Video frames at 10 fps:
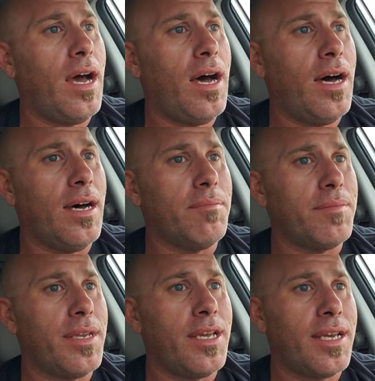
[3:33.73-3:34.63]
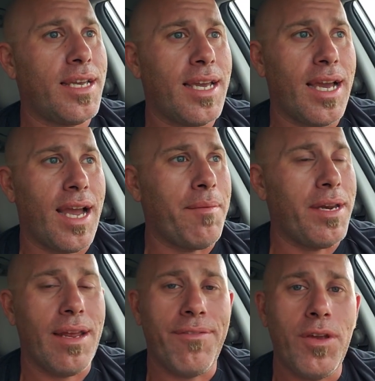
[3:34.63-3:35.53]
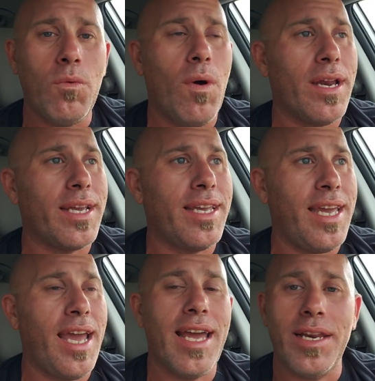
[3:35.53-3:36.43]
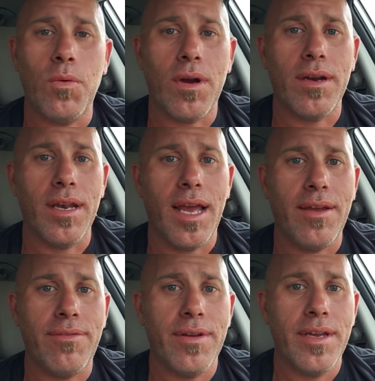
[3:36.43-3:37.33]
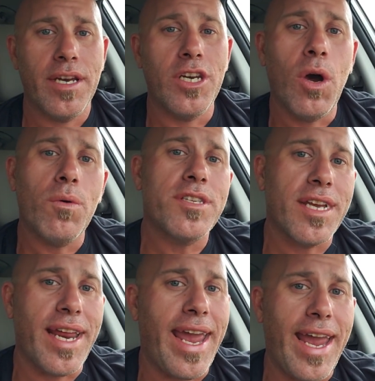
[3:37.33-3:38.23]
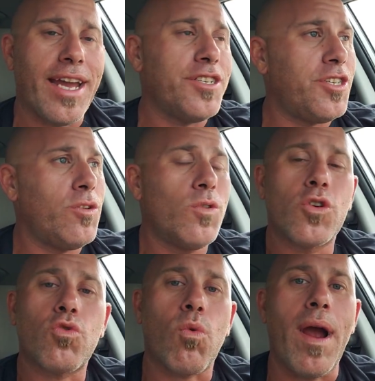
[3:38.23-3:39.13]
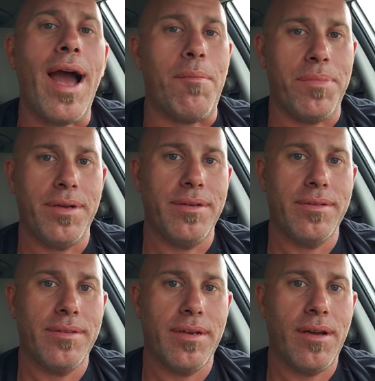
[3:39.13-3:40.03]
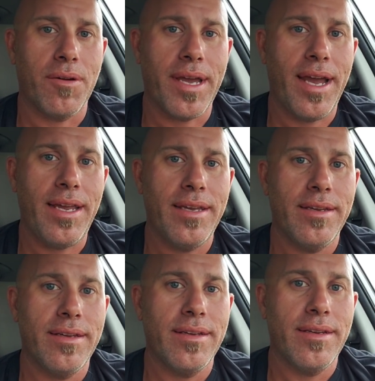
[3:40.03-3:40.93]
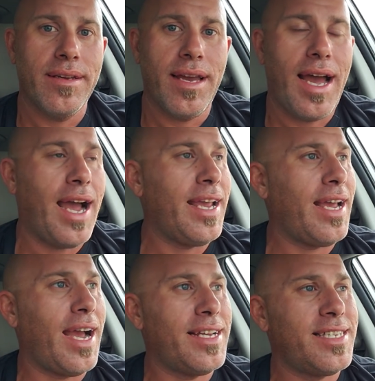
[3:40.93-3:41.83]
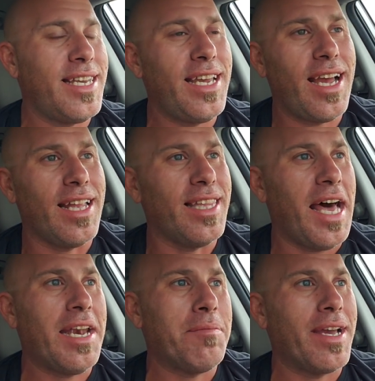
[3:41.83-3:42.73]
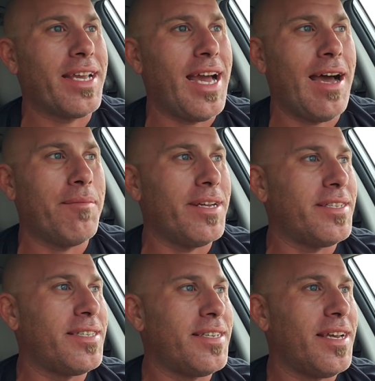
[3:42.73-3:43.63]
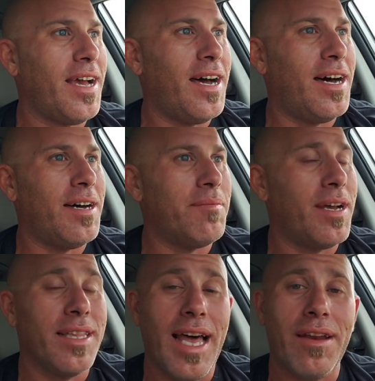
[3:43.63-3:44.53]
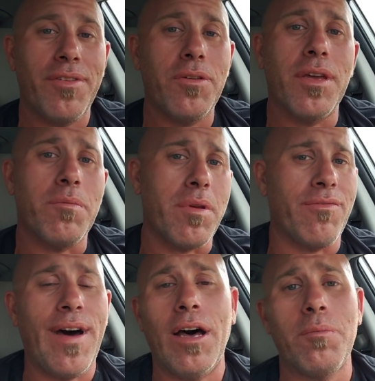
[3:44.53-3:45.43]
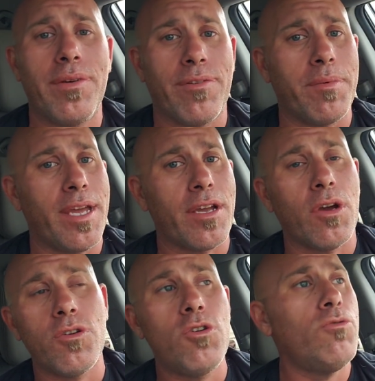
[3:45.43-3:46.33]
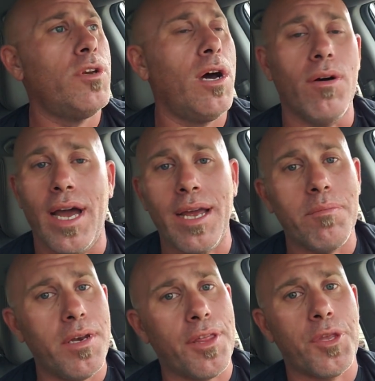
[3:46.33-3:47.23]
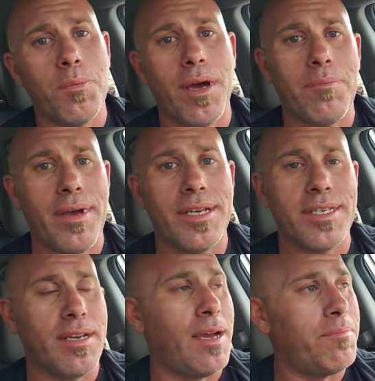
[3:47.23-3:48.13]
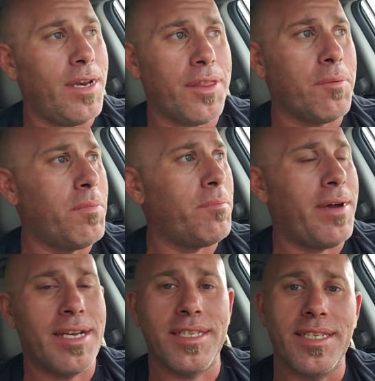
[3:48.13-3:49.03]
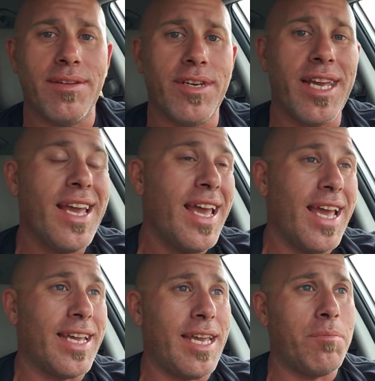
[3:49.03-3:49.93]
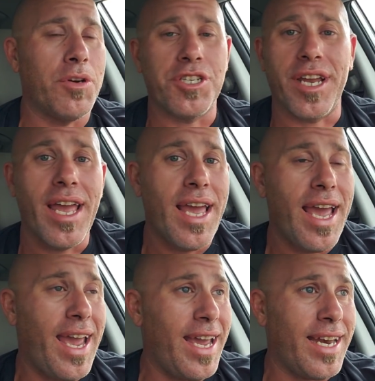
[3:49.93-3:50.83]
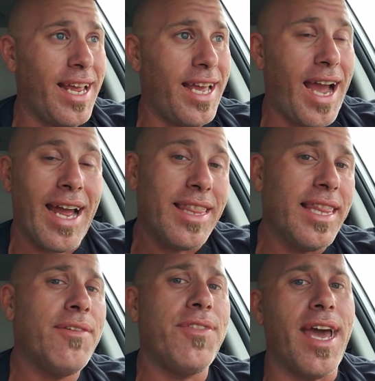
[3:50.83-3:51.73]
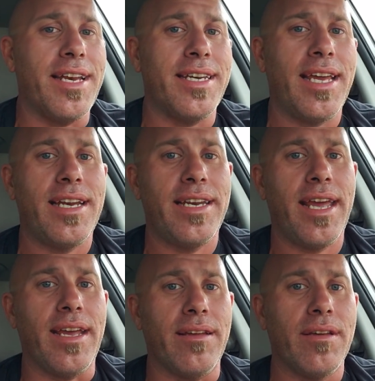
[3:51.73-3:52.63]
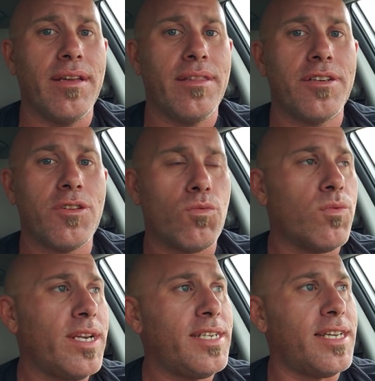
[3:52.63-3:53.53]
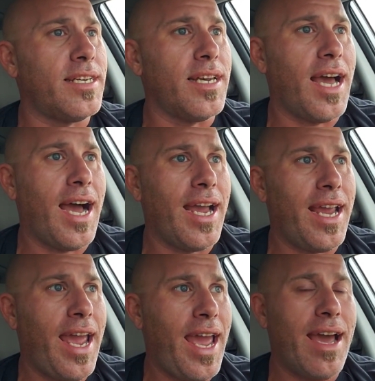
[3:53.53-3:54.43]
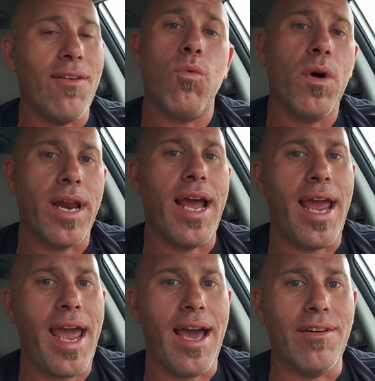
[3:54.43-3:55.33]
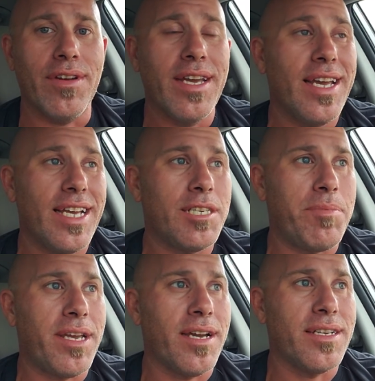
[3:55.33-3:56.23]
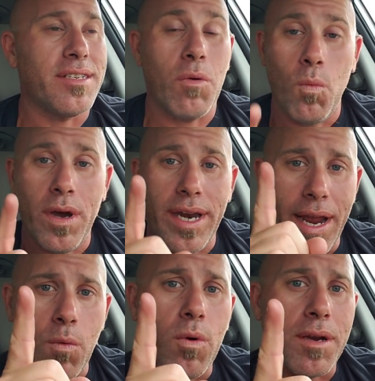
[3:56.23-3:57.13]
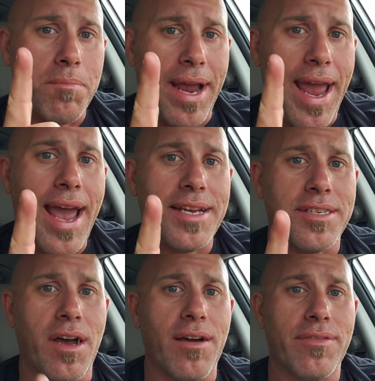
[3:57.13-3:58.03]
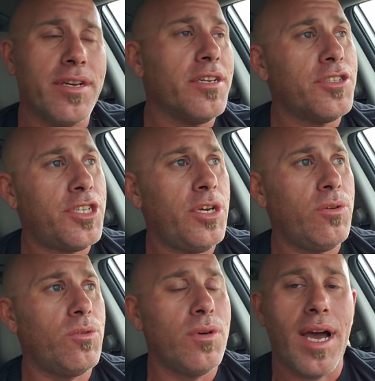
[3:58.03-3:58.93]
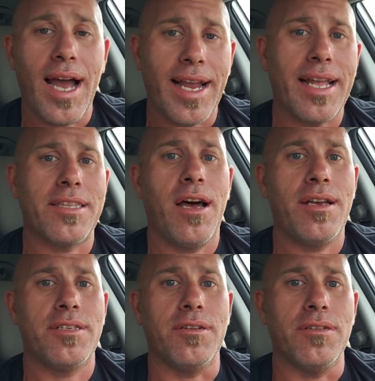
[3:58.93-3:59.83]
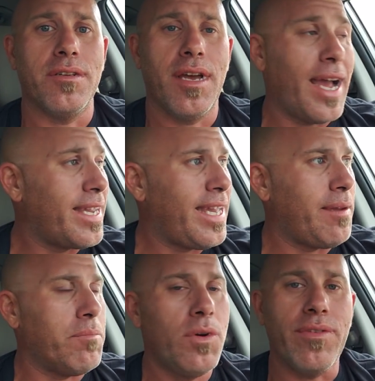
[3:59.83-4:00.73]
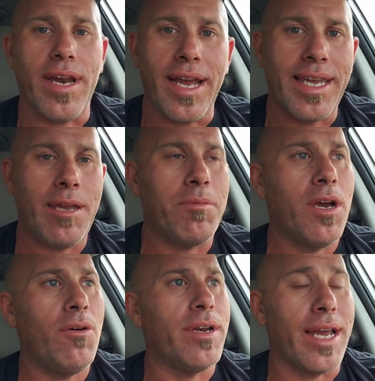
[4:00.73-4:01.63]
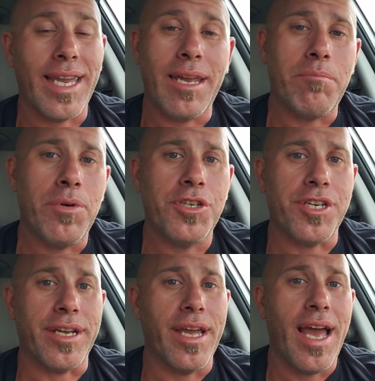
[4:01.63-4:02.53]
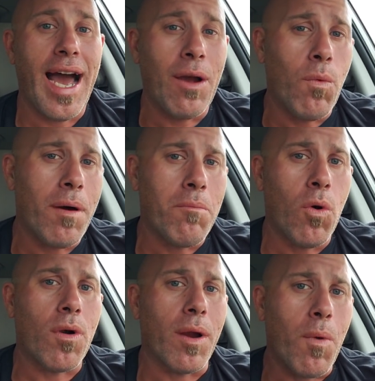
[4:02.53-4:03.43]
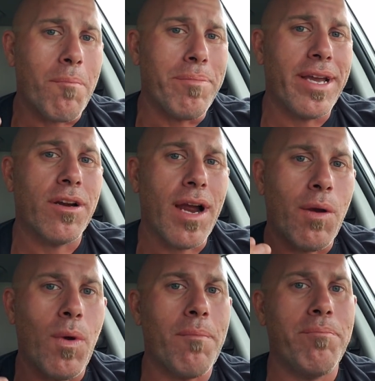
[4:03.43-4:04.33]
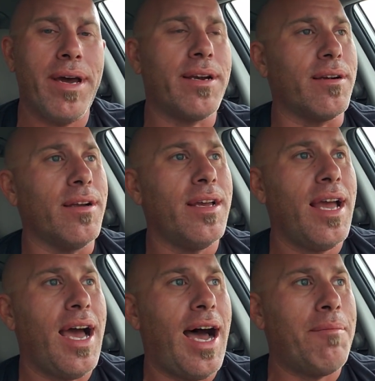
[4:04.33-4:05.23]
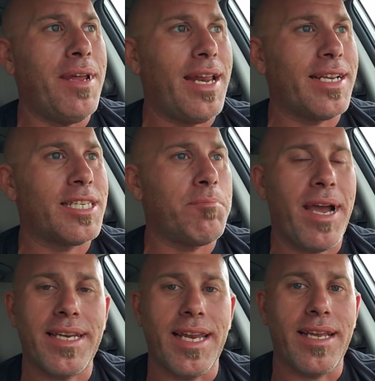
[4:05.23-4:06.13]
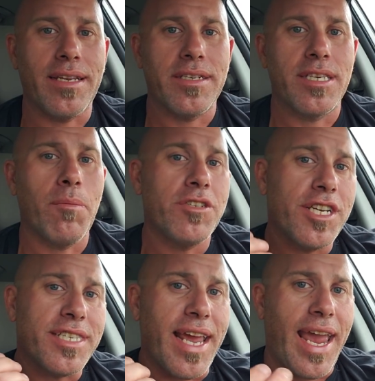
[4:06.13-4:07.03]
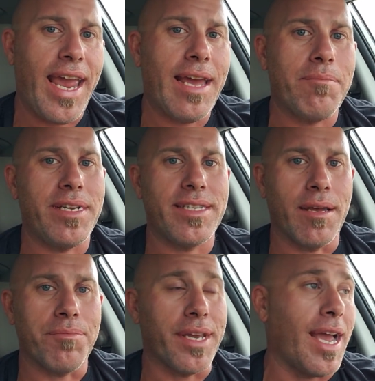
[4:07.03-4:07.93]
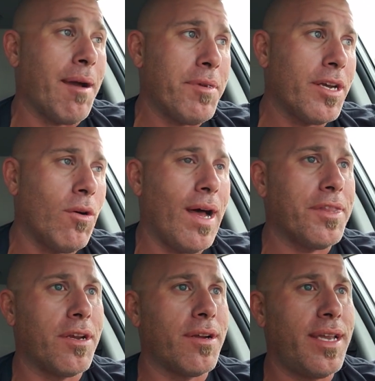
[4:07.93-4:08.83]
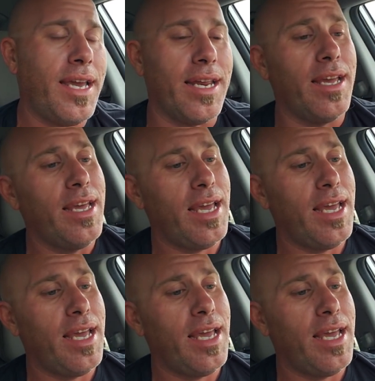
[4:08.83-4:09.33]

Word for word: Um, you, I mean, if you want to get anywhere in life, no one's going to hand you crap. Okay? I, I see a lot of my comments. Um, a lot of you that have been following me from the get-go, you know I am nothing about posit- I'm nothing but positivity and keep pushing. And I live that day to day. There's a reason I have what I have, is because, one, I work my ass off. Two, I got the hustle. I keep moving. I keep going. I keep pushing. I want more. I want bigger. I want better. I'm not expecting someone just to hand me something. I'm going to go out there and get it.